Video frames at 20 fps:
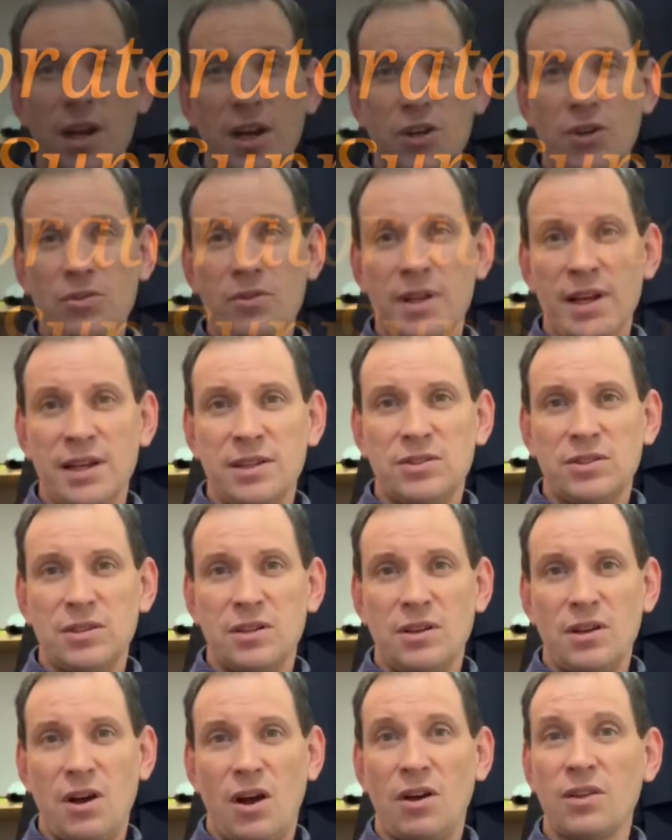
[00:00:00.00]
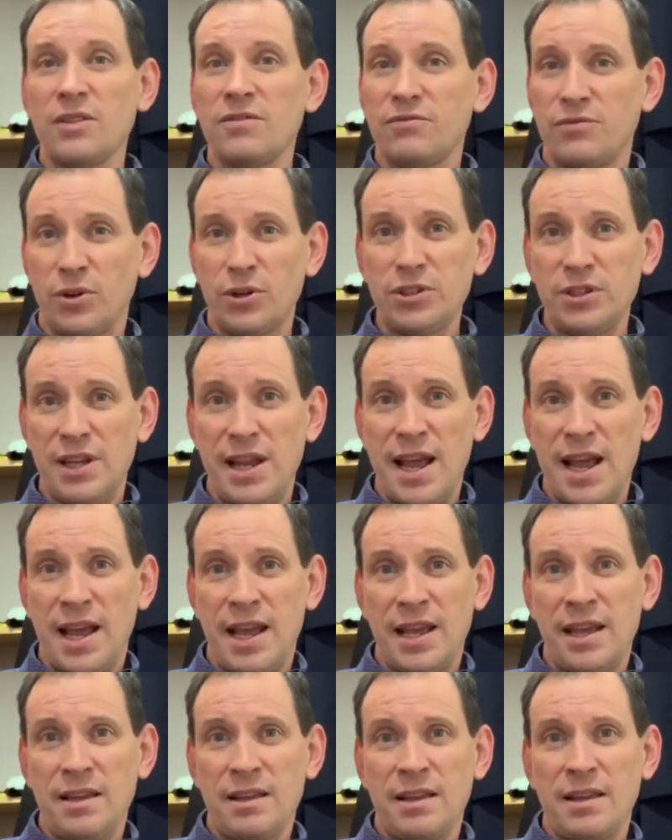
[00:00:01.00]
to do this on the first
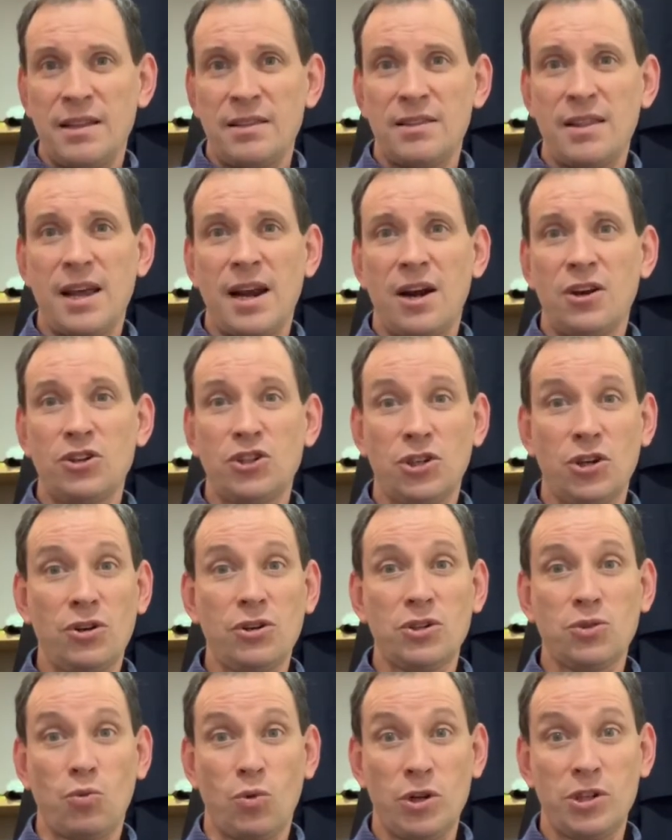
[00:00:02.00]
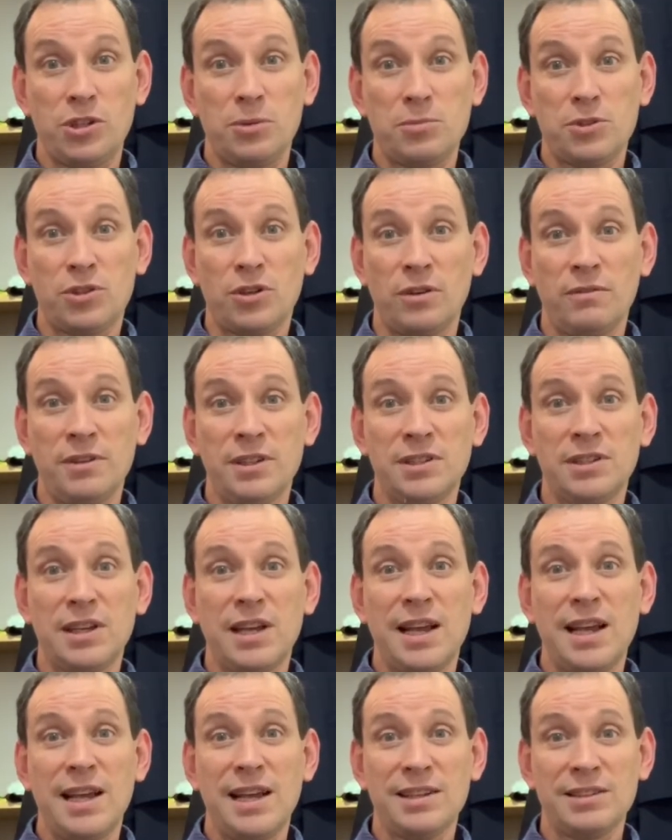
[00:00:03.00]
day that our church worship service
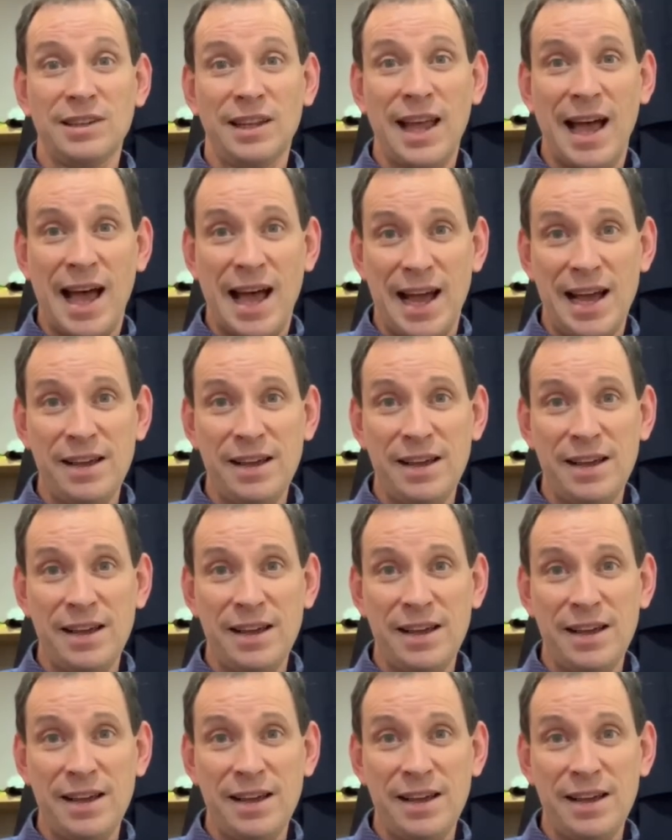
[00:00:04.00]
is live.